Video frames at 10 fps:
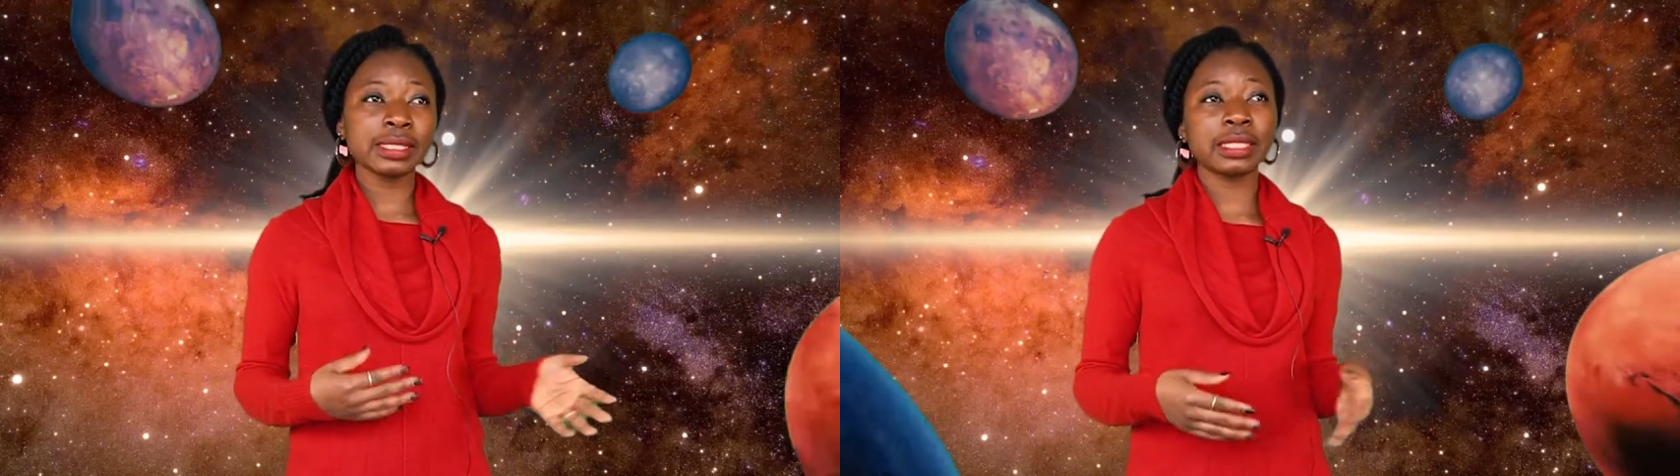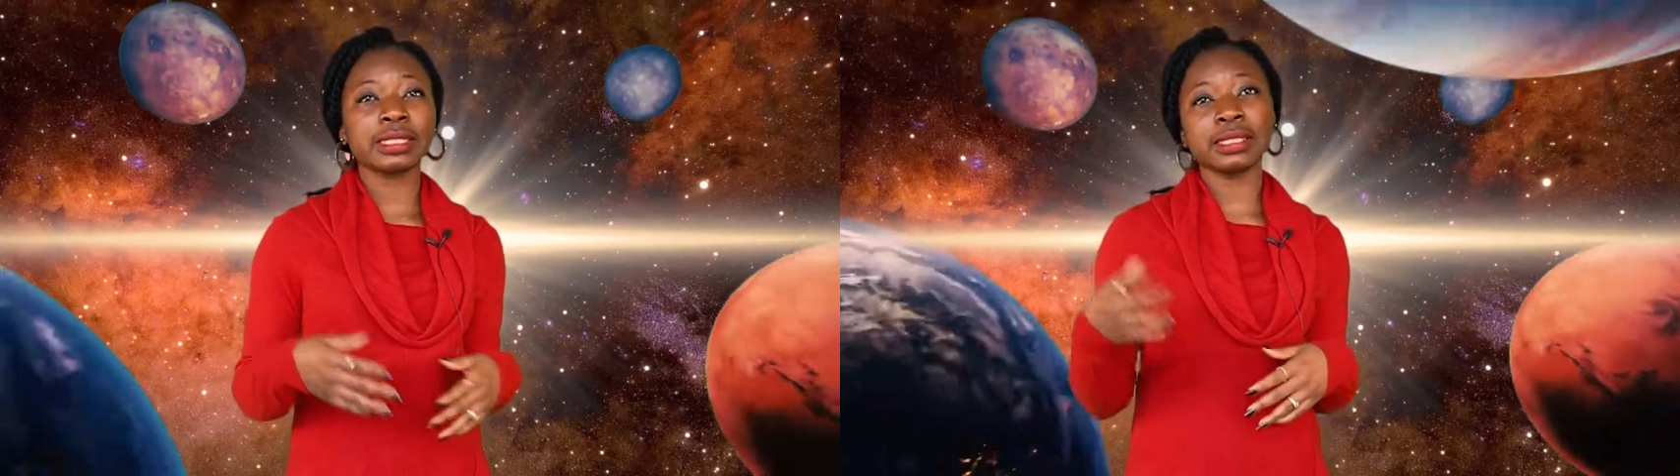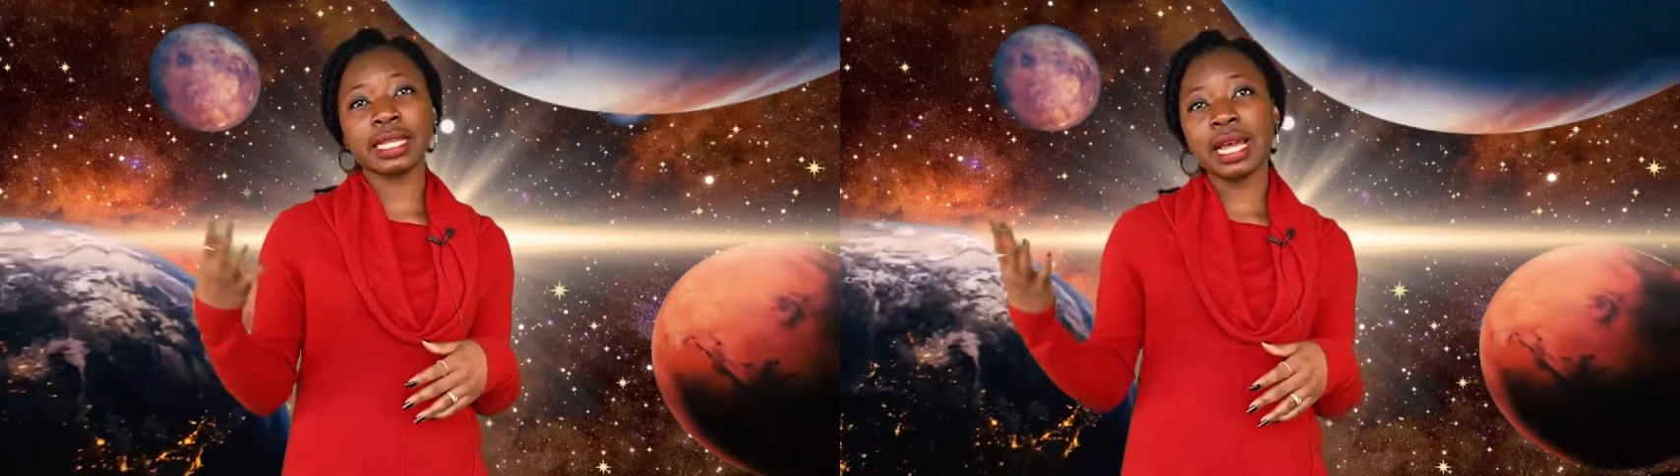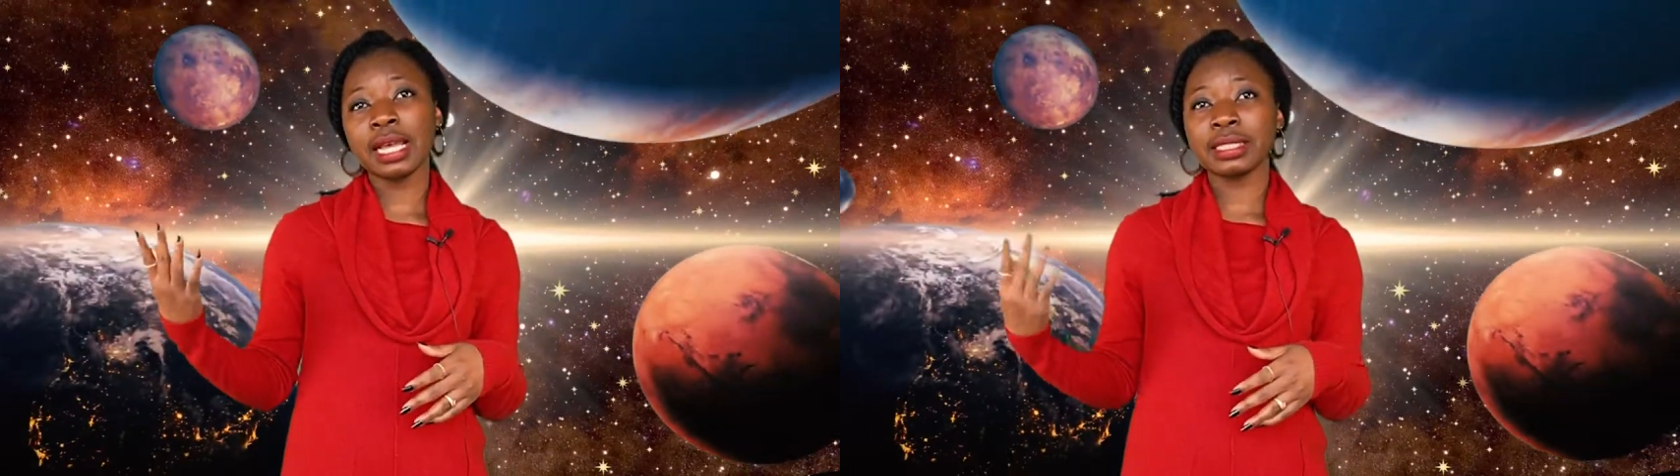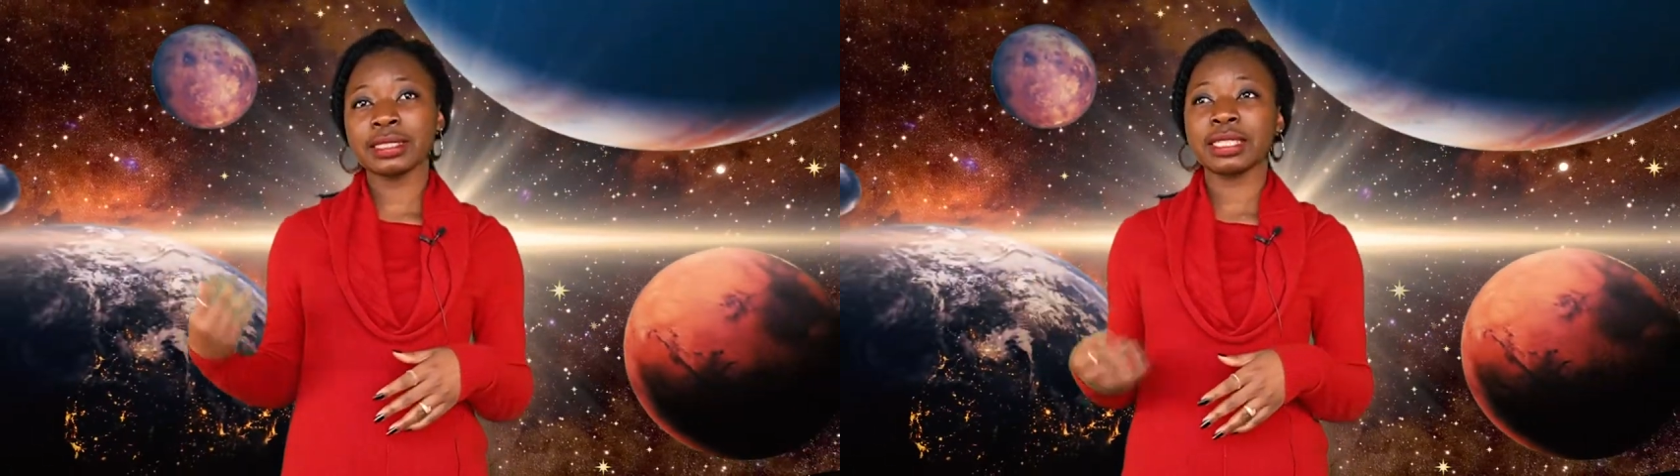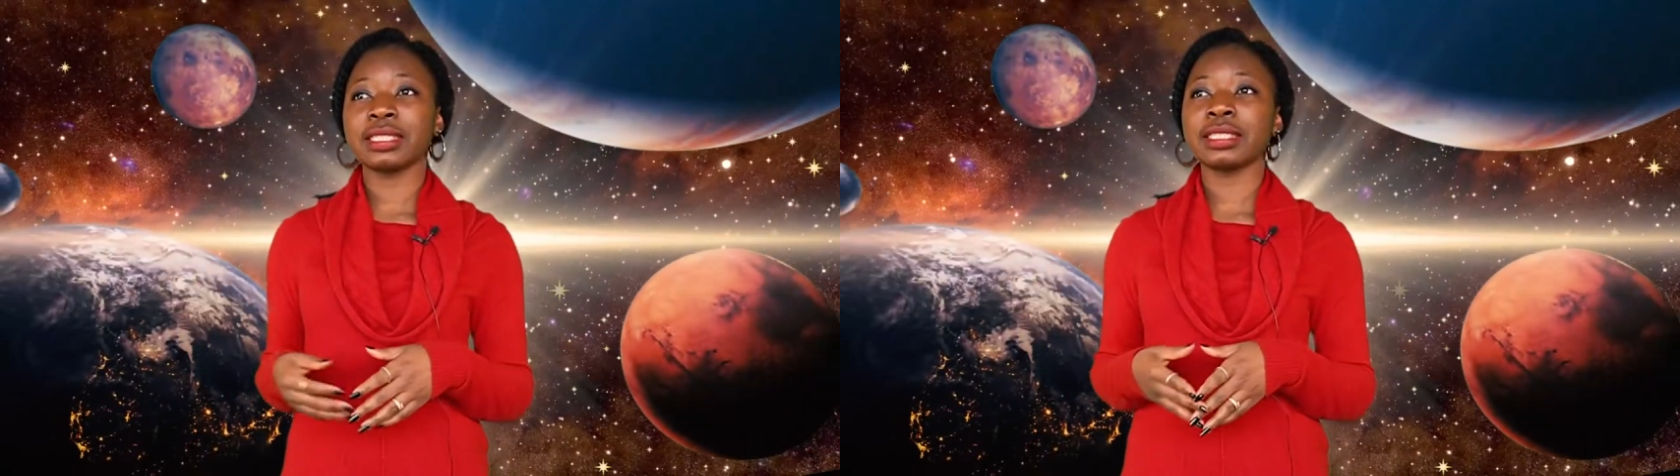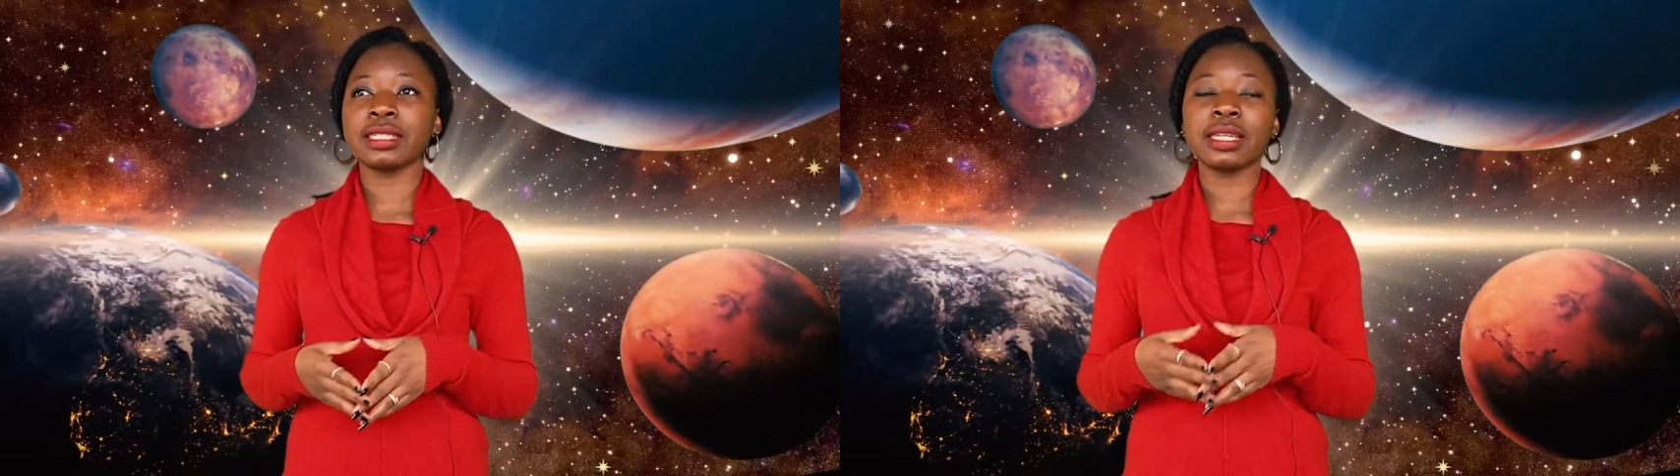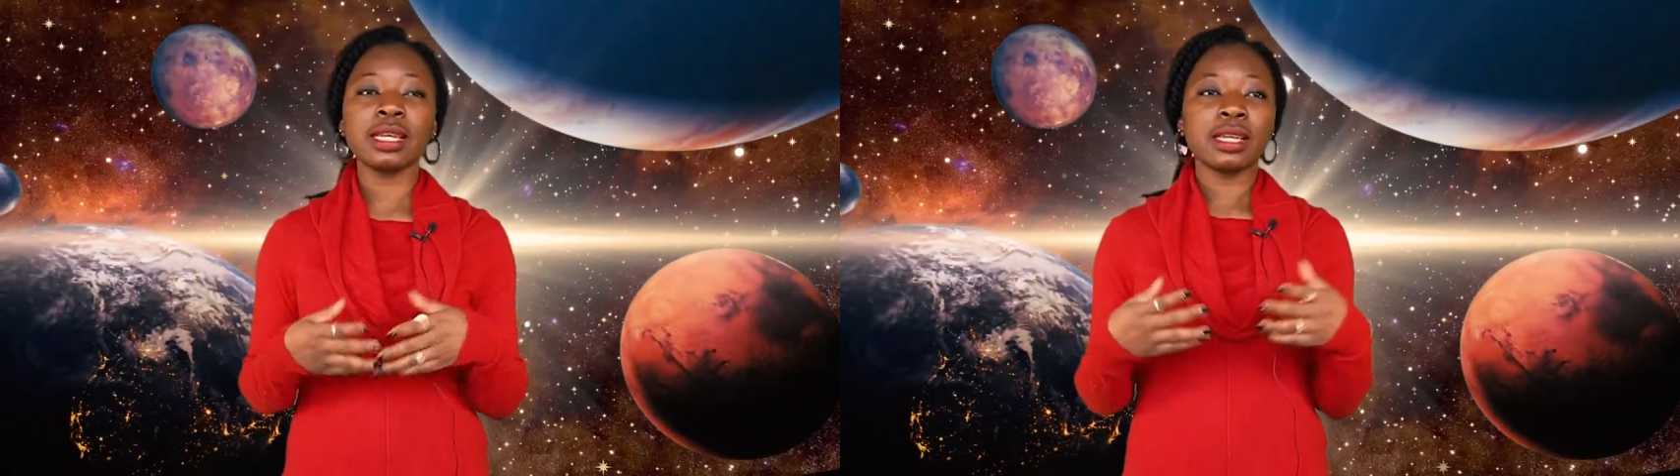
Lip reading: and the stars and the